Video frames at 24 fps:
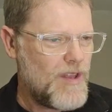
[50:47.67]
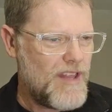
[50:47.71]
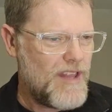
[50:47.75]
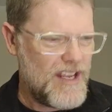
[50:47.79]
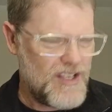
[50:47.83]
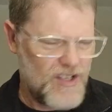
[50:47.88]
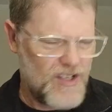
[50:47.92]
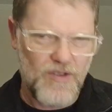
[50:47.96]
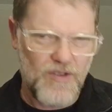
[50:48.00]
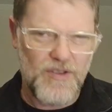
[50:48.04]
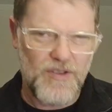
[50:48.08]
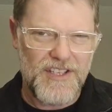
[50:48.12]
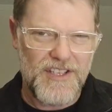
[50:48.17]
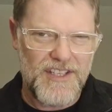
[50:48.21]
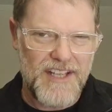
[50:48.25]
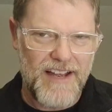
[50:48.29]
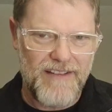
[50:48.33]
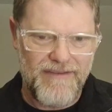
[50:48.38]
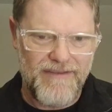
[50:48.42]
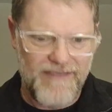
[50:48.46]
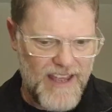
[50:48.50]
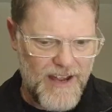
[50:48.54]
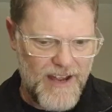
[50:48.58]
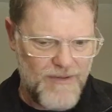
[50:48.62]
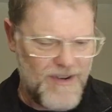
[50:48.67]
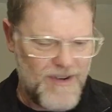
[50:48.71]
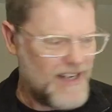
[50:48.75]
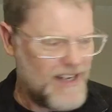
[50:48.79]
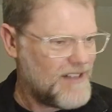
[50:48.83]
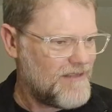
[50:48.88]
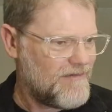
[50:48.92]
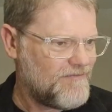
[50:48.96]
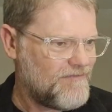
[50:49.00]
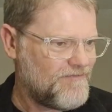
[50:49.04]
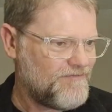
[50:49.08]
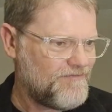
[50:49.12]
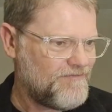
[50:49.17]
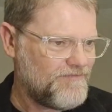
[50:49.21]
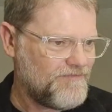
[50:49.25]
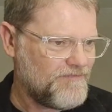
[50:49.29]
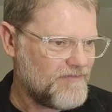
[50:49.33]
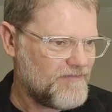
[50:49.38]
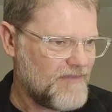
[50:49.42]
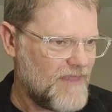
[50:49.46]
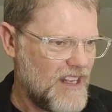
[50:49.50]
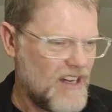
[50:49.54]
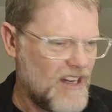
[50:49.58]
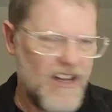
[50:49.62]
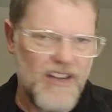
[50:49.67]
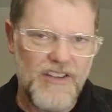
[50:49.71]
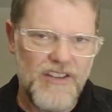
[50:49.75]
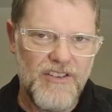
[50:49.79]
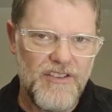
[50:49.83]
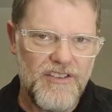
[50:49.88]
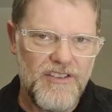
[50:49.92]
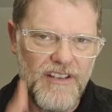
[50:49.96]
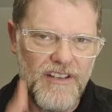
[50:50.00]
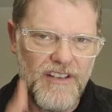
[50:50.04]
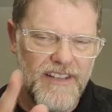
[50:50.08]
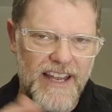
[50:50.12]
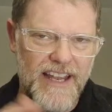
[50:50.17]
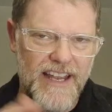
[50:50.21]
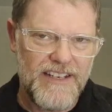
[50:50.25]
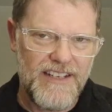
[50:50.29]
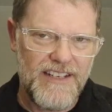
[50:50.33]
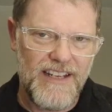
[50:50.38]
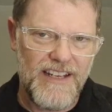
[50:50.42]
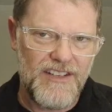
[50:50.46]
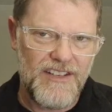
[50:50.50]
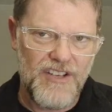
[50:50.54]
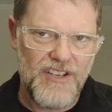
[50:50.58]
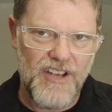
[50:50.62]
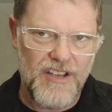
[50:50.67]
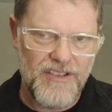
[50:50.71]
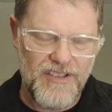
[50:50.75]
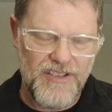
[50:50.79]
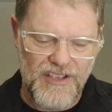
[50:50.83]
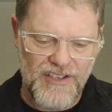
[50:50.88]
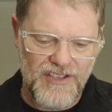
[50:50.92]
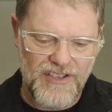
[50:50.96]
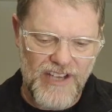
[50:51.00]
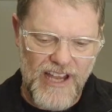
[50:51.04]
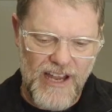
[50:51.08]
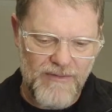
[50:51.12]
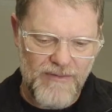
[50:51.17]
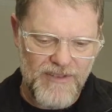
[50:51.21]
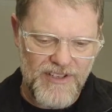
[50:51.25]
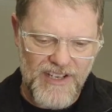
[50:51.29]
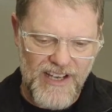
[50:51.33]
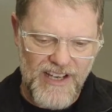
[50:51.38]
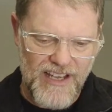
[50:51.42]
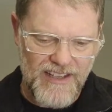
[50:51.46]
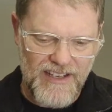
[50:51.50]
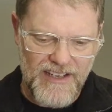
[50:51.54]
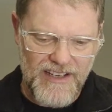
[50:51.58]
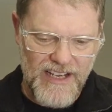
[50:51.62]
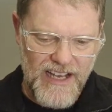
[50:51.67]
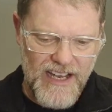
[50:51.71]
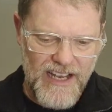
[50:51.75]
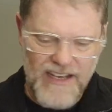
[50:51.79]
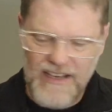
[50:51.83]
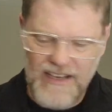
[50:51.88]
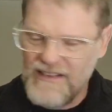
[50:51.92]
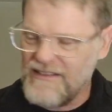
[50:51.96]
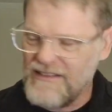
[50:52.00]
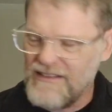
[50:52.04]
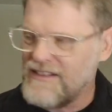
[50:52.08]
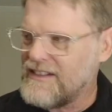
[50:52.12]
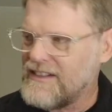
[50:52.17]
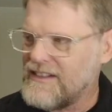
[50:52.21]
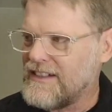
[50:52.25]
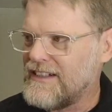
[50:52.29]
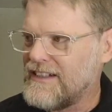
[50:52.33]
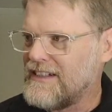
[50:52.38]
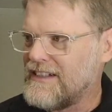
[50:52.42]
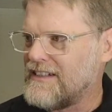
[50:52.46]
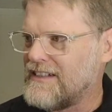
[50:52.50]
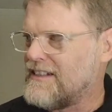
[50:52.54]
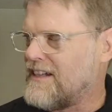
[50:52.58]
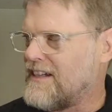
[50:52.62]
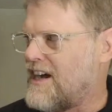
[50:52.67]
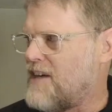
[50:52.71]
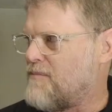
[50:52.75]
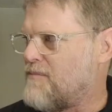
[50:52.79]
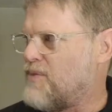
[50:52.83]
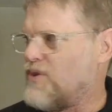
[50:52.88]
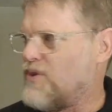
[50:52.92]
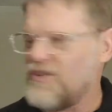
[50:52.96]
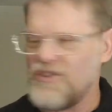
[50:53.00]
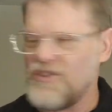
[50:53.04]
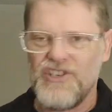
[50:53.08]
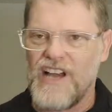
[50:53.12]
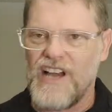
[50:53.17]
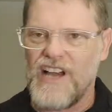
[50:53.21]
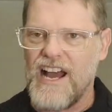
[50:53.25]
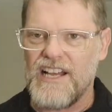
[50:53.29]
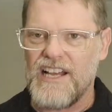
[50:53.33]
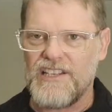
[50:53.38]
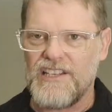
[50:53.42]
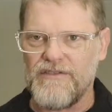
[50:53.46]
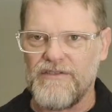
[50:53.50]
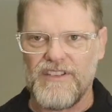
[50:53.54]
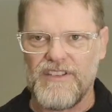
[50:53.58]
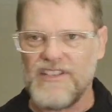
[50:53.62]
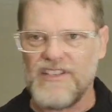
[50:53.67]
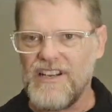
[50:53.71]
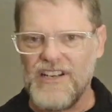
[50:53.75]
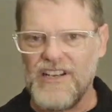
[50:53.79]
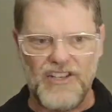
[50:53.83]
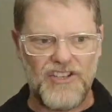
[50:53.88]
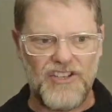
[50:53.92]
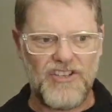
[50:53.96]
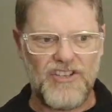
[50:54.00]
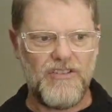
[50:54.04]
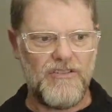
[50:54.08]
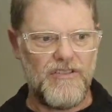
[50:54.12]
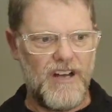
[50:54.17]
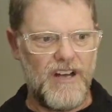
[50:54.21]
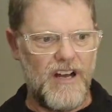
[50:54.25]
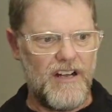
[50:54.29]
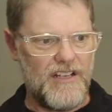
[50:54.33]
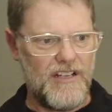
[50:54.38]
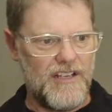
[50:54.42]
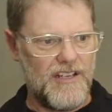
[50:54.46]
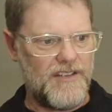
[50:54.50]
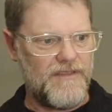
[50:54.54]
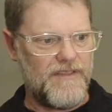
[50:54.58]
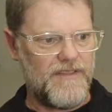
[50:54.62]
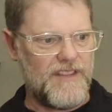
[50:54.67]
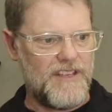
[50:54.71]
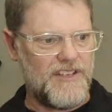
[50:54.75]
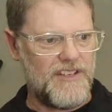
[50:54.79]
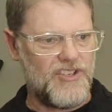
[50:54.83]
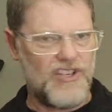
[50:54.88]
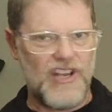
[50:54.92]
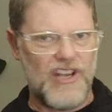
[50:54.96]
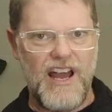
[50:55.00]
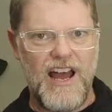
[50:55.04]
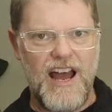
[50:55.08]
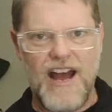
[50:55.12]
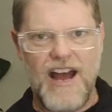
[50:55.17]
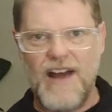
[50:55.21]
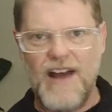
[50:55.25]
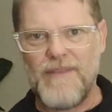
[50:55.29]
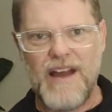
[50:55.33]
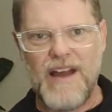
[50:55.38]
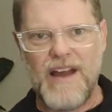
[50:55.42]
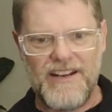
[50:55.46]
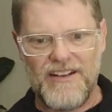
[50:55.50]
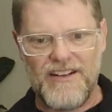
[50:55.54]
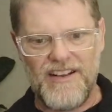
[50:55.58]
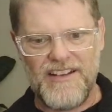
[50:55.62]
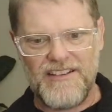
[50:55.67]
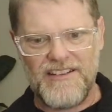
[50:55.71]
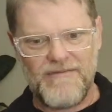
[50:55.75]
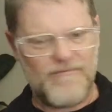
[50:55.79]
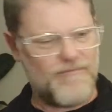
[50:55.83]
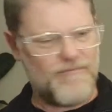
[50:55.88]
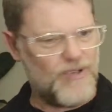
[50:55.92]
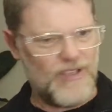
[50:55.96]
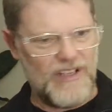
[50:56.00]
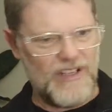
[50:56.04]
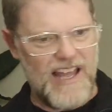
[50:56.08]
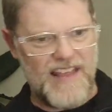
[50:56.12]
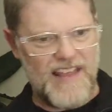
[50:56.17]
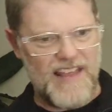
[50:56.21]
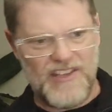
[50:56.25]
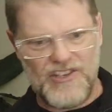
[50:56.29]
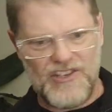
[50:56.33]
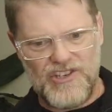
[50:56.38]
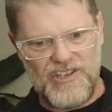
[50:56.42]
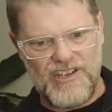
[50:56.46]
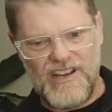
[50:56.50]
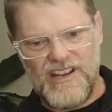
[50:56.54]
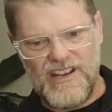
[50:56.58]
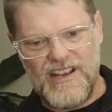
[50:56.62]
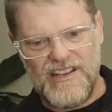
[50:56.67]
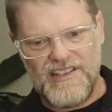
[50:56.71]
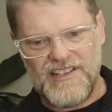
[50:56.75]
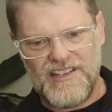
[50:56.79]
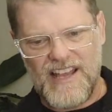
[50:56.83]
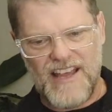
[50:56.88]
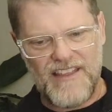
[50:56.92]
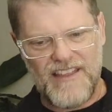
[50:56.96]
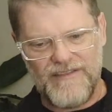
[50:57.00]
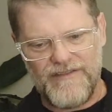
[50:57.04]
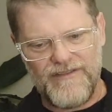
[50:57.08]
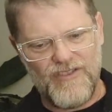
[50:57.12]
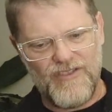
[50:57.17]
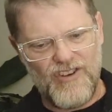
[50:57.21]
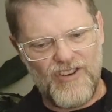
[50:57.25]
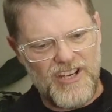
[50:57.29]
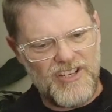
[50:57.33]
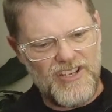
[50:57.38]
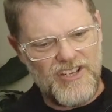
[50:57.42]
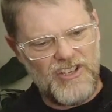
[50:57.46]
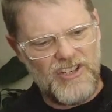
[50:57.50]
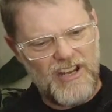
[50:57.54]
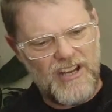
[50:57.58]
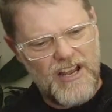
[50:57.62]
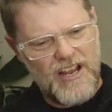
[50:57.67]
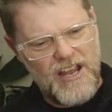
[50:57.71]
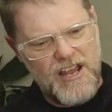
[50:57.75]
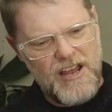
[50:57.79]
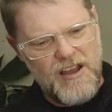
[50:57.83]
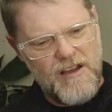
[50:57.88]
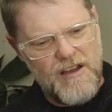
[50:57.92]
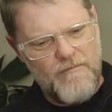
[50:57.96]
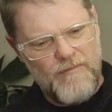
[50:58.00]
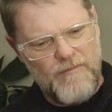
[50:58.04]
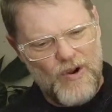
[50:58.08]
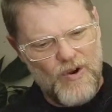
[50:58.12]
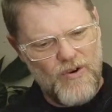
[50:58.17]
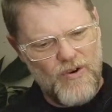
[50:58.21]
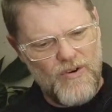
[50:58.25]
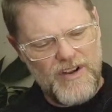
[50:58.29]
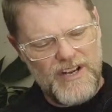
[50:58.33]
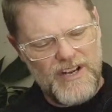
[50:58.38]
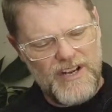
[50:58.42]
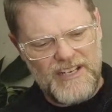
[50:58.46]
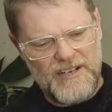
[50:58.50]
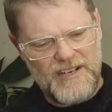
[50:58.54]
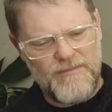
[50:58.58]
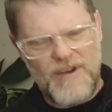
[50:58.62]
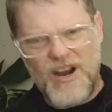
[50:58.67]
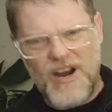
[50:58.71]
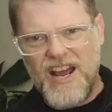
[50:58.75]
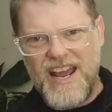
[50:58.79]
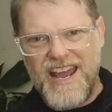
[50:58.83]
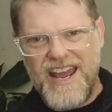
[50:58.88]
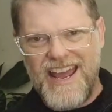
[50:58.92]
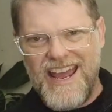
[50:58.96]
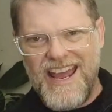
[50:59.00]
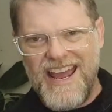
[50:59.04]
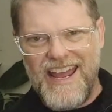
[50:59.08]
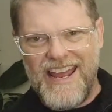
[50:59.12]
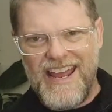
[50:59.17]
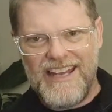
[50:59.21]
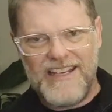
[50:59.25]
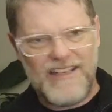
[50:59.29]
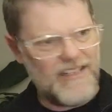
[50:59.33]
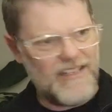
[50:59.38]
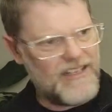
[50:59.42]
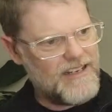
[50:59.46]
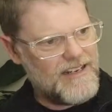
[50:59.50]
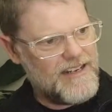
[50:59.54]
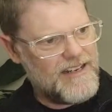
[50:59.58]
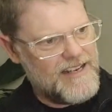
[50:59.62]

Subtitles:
That's good stuff, that one, that I used on that toasted sandwich the other day. I bought jars of it. It's only $2 for the jar, mate. I pull out the cheese out of the fridge, pour it into my hand,